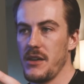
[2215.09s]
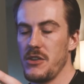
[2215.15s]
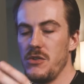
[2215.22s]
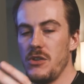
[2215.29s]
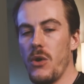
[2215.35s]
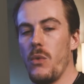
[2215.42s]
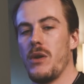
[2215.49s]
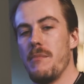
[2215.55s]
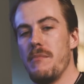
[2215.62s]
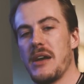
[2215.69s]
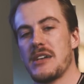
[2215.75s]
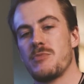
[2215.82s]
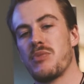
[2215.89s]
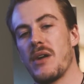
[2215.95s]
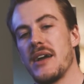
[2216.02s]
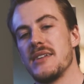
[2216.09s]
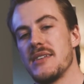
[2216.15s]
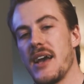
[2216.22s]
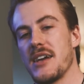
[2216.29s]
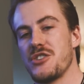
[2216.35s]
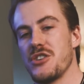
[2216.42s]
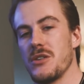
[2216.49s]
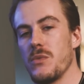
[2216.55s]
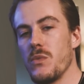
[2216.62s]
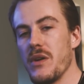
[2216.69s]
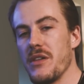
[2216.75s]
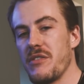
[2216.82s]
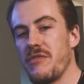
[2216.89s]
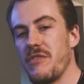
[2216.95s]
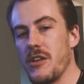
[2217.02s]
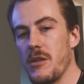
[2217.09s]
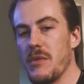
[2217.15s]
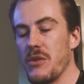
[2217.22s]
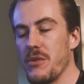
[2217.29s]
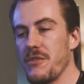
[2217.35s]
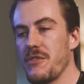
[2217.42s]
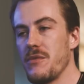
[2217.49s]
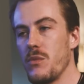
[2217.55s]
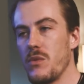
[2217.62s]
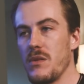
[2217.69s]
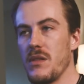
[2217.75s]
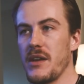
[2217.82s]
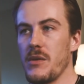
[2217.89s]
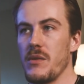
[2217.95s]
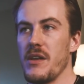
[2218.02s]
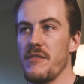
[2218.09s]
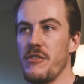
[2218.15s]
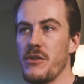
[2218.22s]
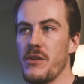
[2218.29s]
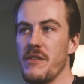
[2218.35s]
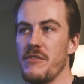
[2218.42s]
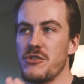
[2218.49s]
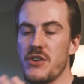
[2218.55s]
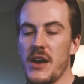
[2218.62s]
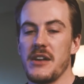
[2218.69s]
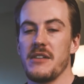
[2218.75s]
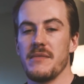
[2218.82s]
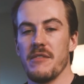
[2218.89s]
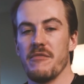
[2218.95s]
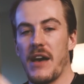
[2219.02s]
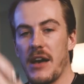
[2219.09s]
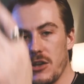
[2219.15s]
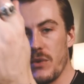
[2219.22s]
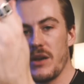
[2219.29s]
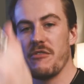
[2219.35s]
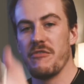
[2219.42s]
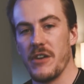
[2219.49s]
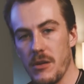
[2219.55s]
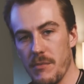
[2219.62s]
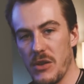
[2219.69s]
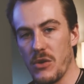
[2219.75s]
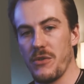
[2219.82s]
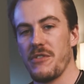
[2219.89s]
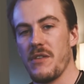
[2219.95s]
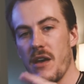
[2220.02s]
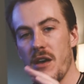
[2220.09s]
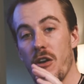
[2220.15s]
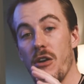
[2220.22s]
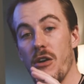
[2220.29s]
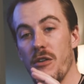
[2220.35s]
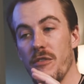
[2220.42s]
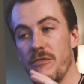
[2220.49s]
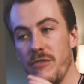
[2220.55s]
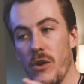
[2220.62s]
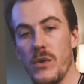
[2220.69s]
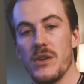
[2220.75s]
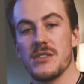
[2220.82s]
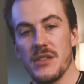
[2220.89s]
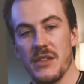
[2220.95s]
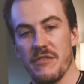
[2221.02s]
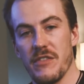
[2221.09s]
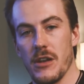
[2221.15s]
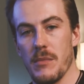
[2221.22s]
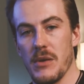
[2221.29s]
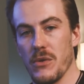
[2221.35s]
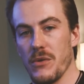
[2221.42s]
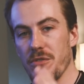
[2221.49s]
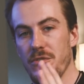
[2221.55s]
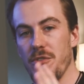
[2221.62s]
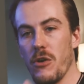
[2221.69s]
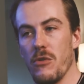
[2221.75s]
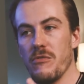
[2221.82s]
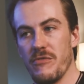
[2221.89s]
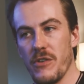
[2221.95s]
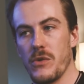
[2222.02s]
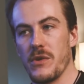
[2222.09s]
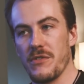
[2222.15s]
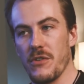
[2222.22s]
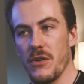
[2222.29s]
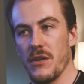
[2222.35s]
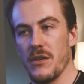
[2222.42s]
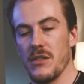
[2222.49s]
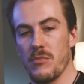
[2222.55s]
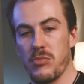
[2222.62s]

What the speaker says: you don't want to mix price action with fundamentals. Like if you're trying to evaluate fundamentals, focus on the fundamentals. Don't focus on the